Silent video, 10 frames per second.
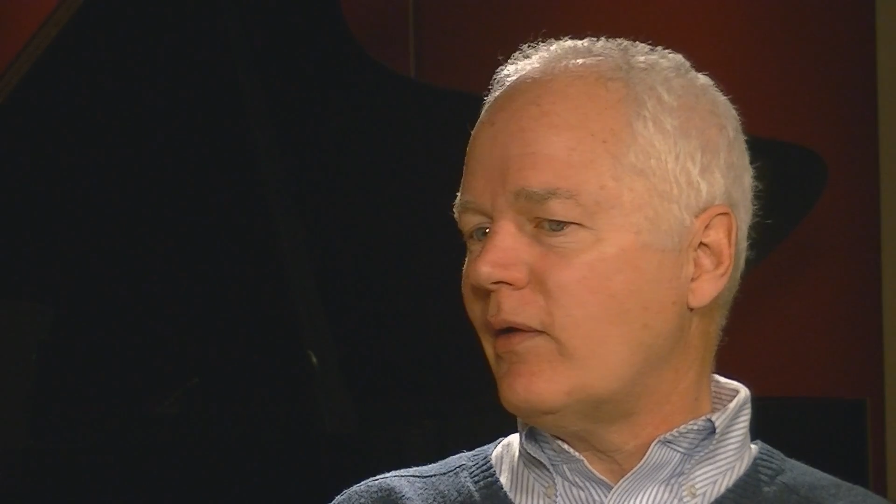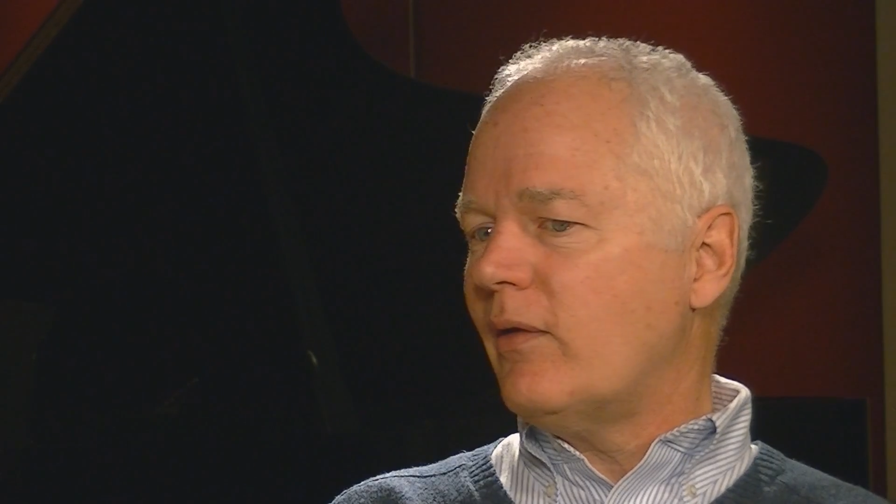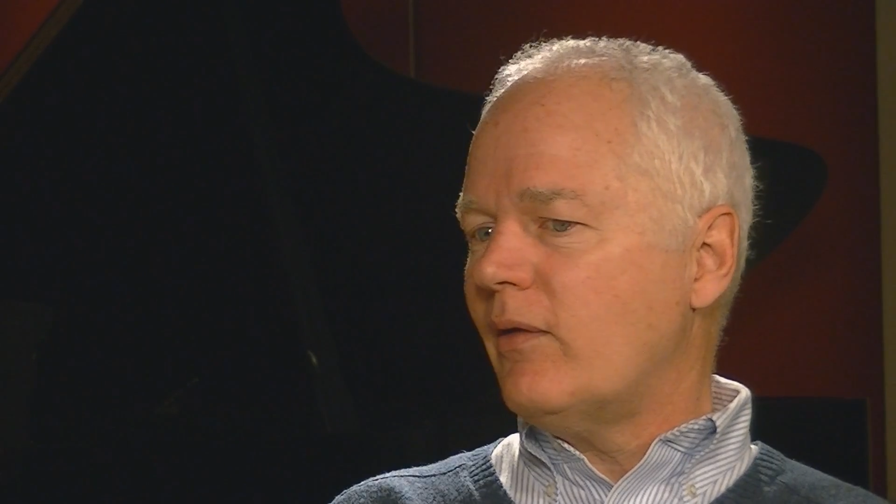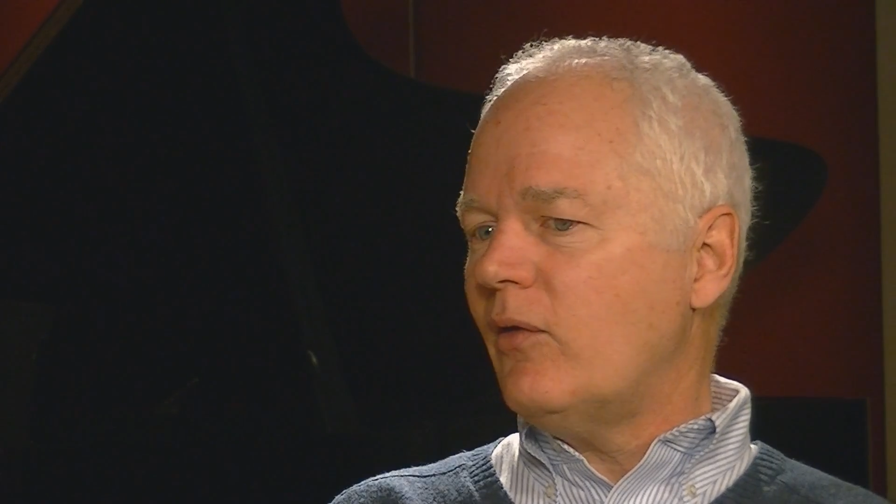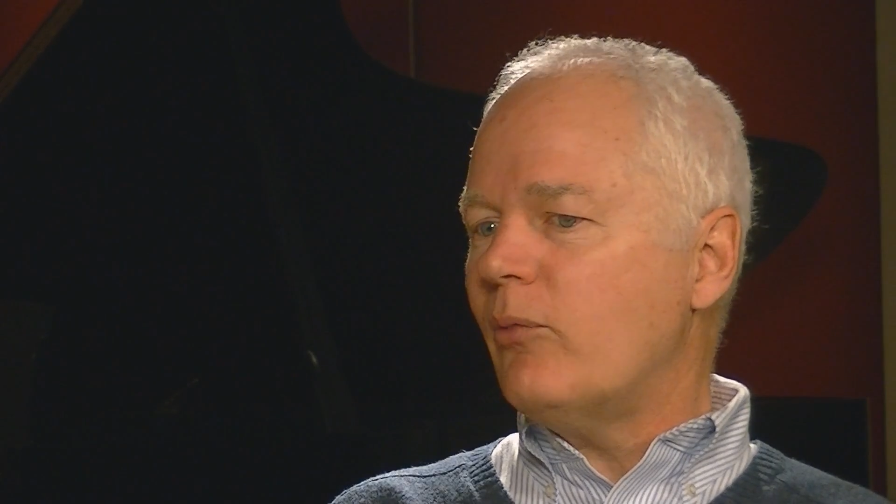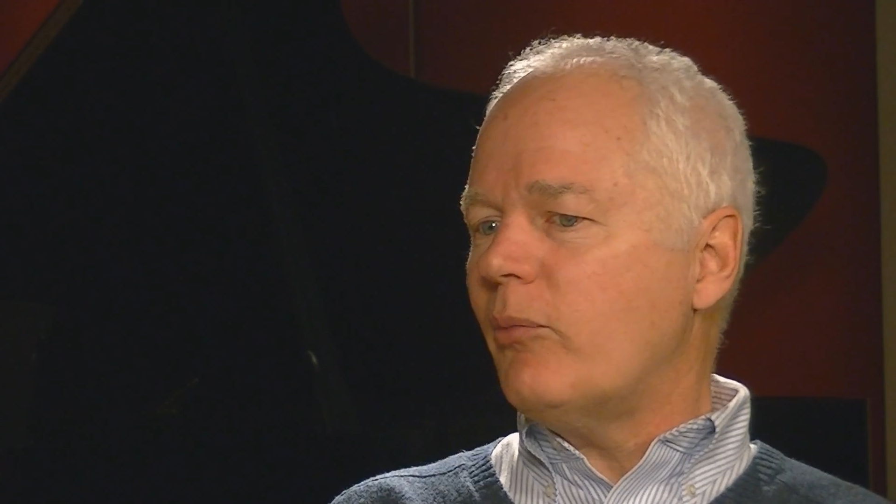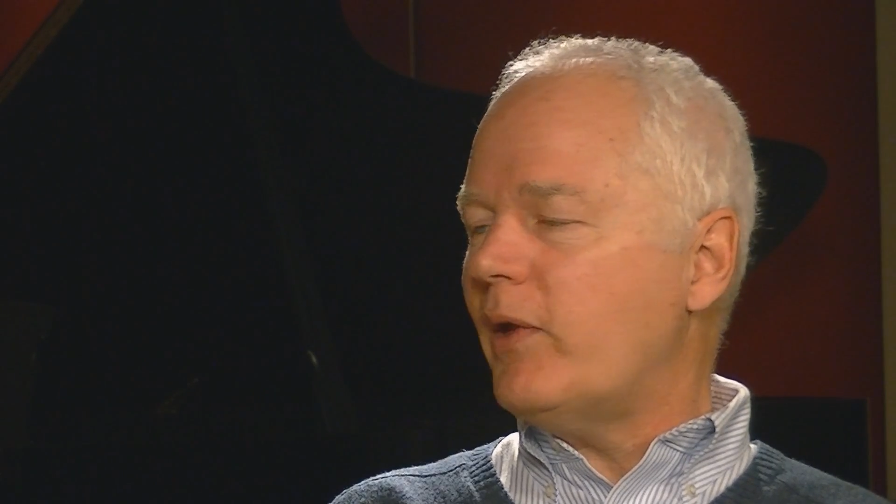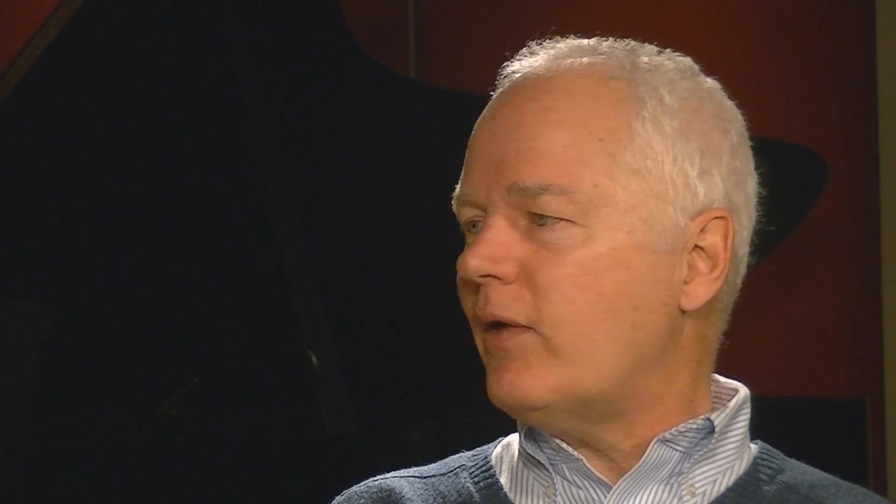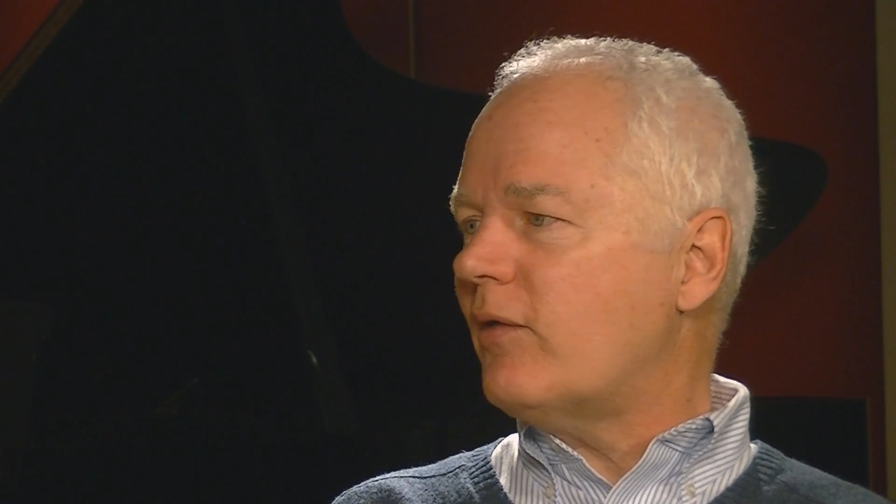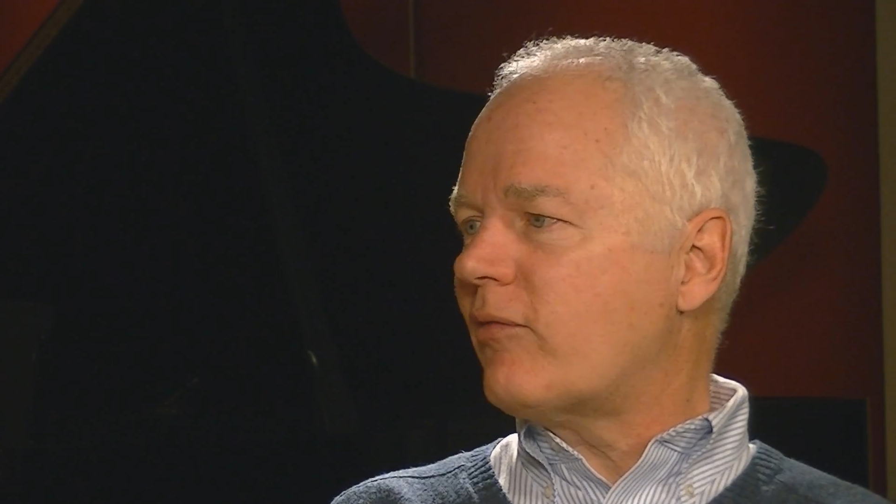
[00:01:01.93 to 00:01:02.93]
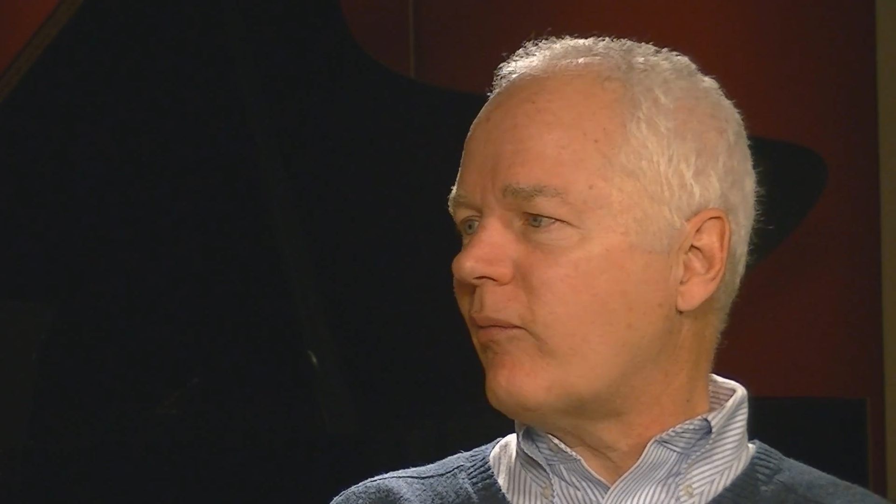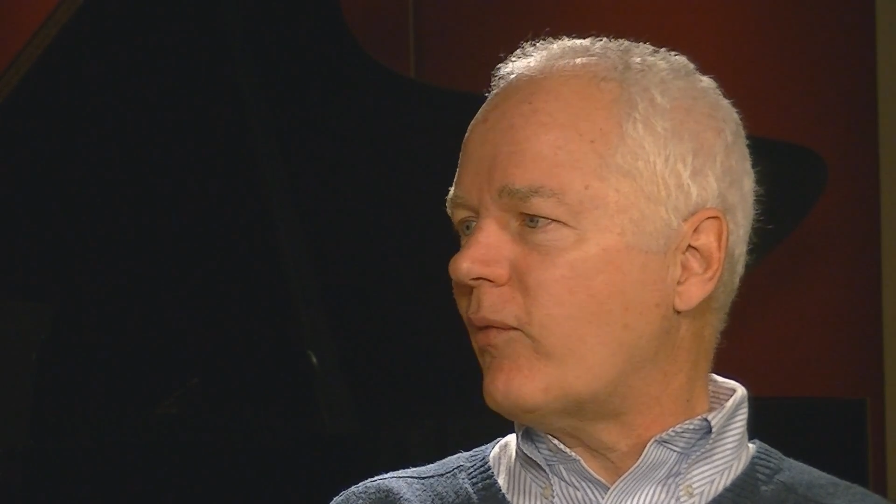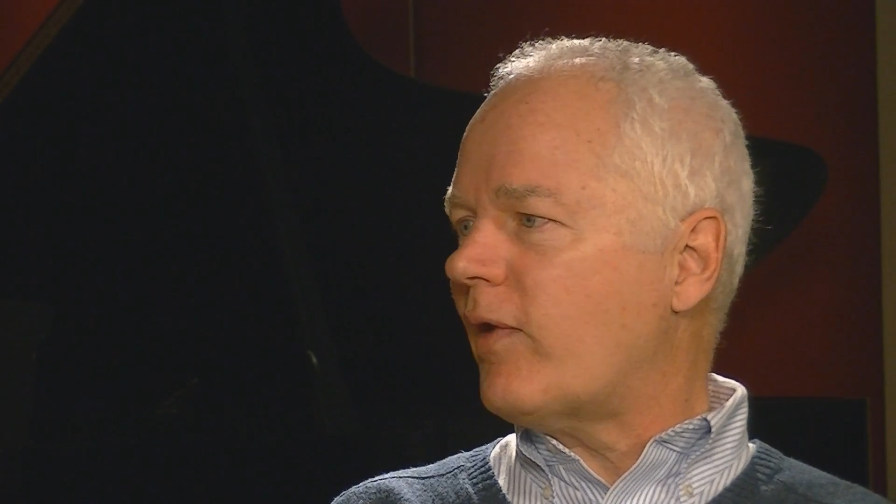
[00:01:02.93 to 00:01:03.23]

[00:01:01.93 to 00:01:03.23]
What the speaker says: human beings from the